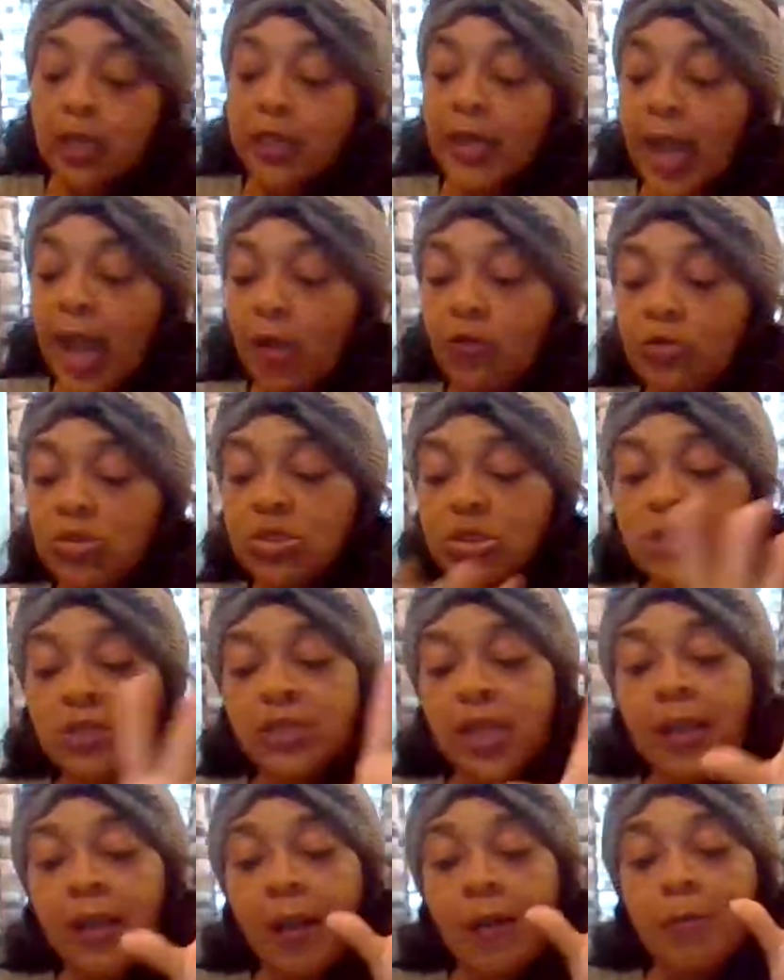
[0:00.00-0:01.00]
Now it's
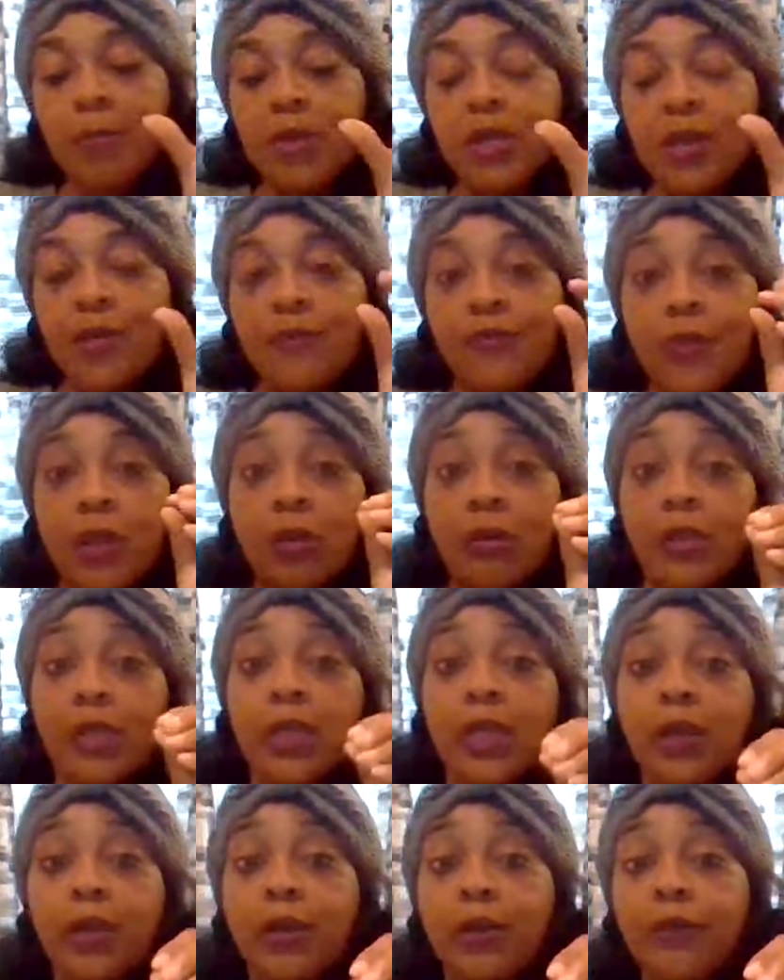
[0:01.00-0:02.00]
just like I'm being very
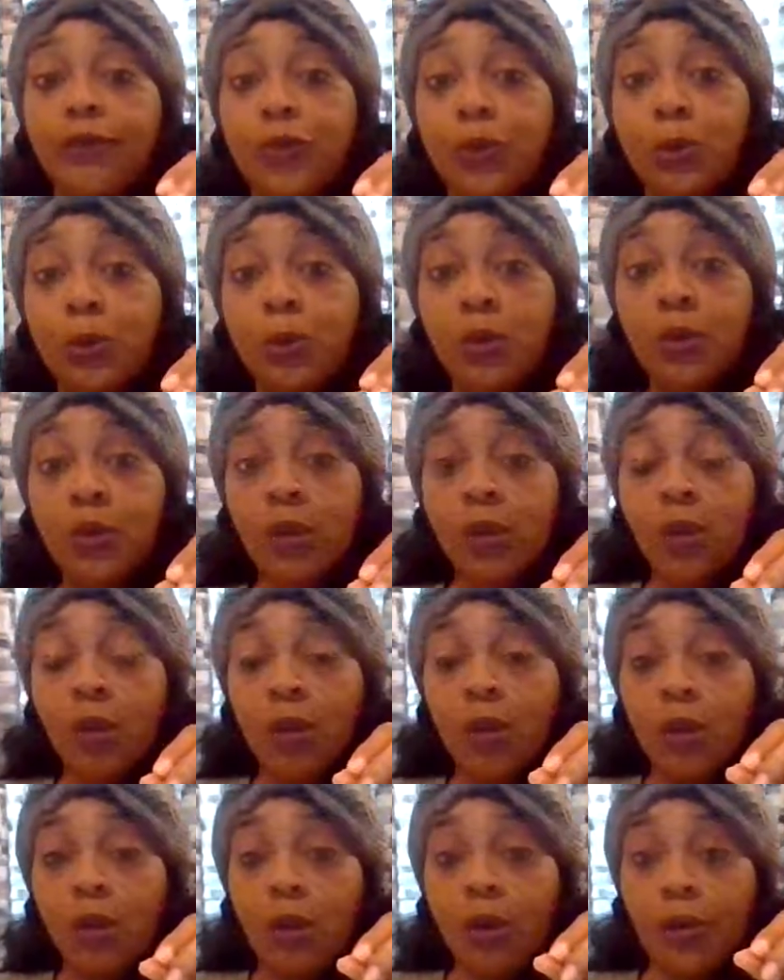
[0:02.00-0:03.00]
careful
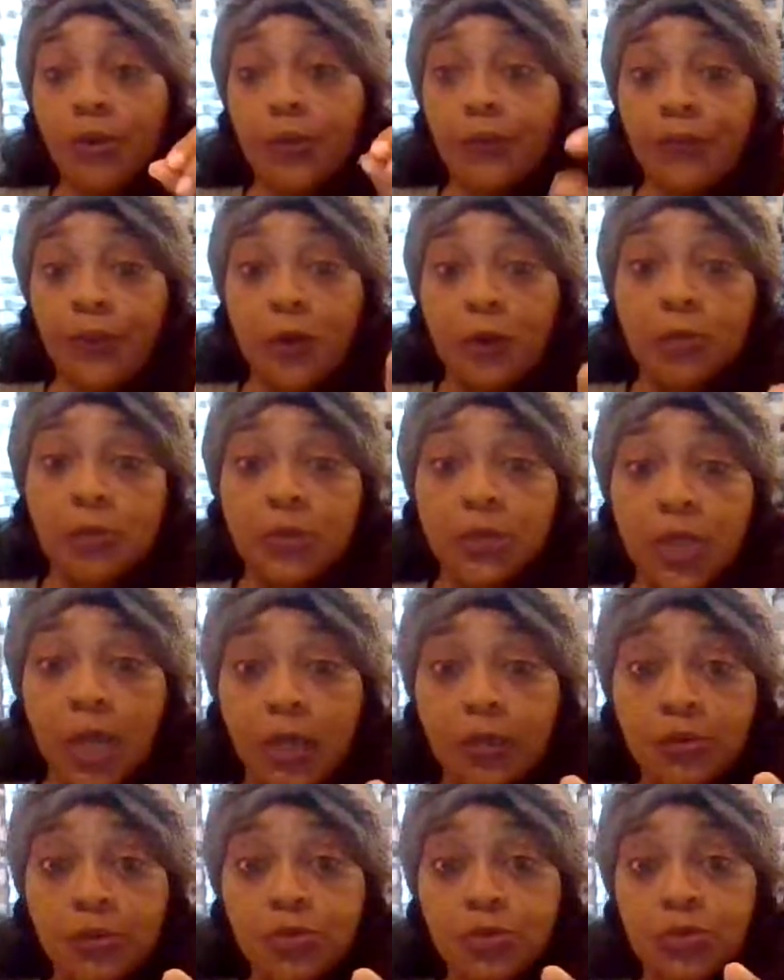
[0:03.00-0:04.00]
on the verbiage
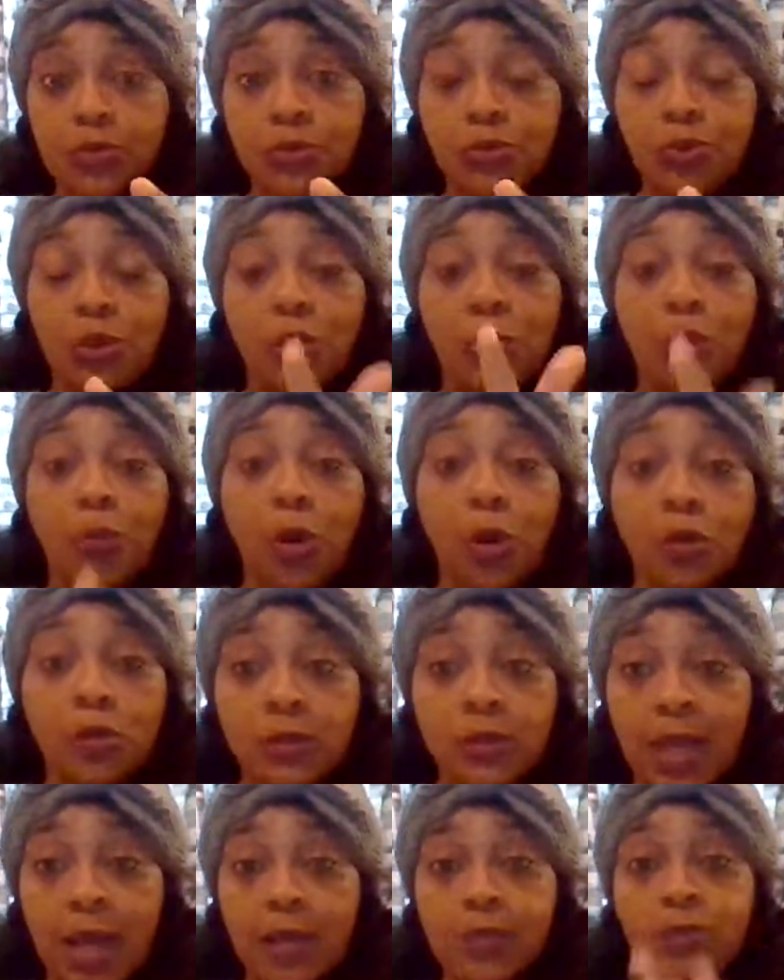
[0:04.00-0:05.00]
I use, you know, the
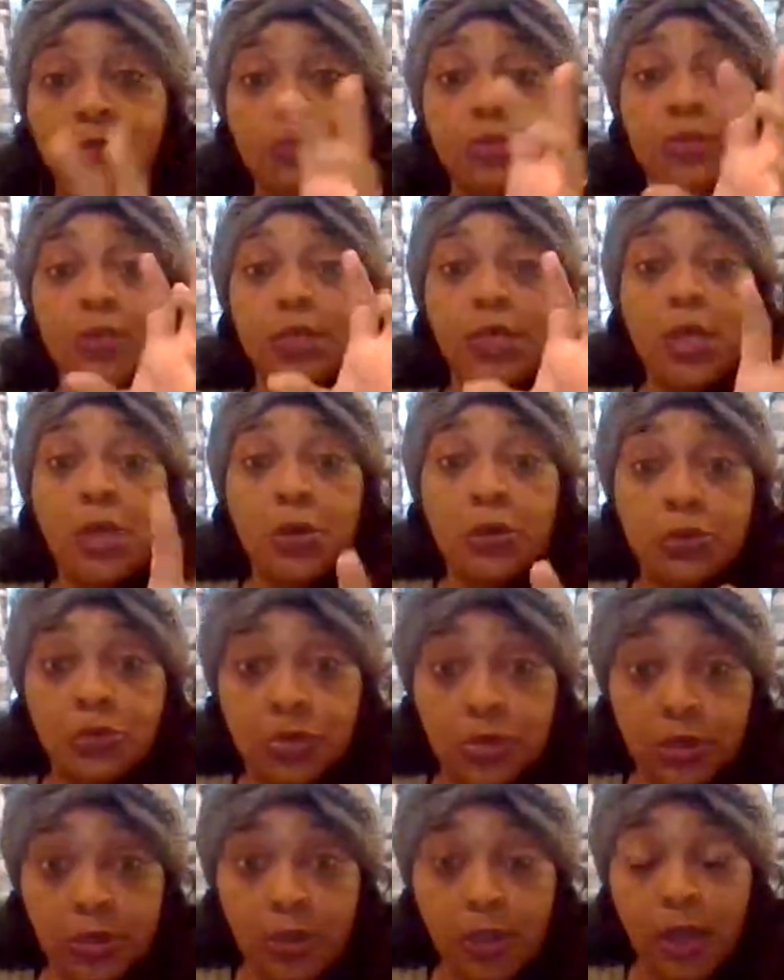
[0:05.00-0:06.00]
words I use, the
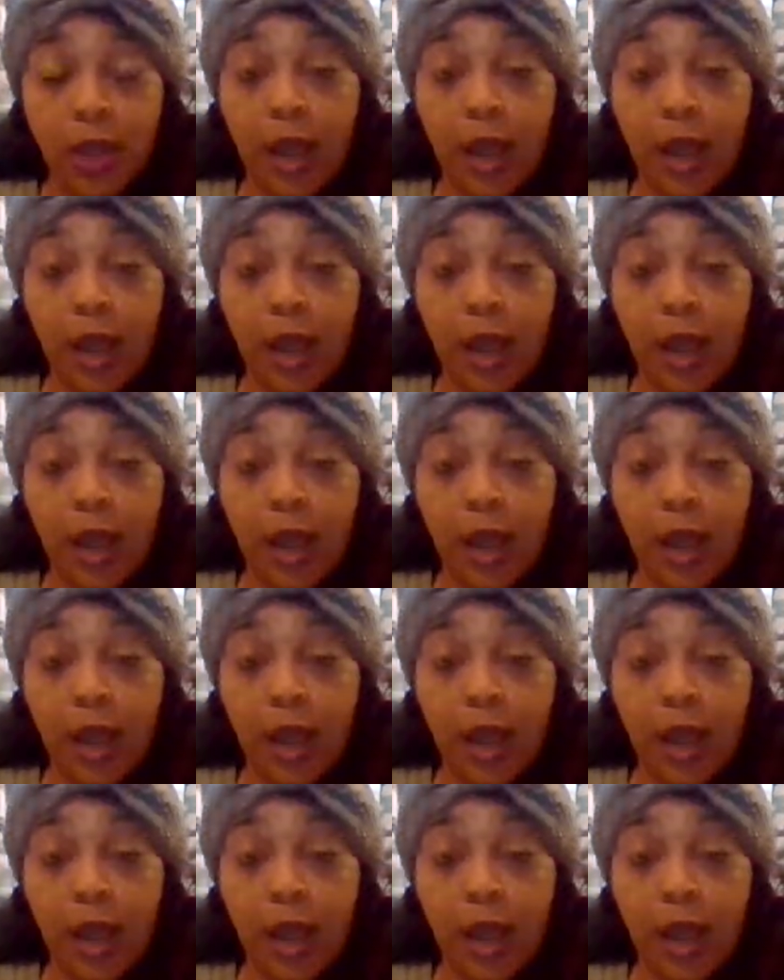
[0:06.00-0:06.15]
energy that